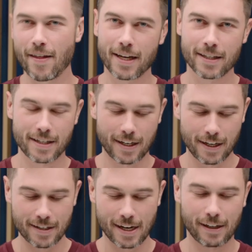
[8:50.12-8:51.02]
they can see
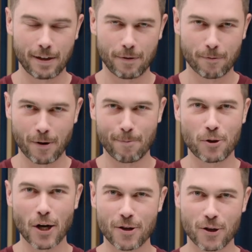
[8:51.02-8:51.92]
exactly what I'm
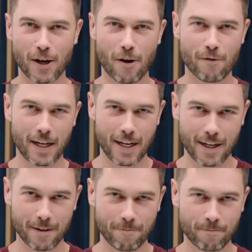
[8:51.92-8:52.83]
changing over
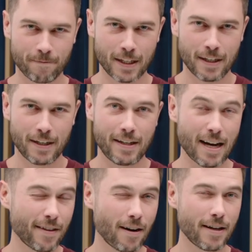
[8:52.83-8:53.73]
here. The
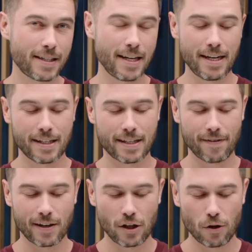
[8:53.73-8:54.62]
other nice thing is
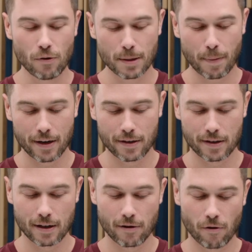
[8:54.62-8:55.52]
that the user
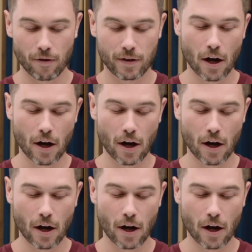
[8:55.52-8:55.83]
buttons that are on the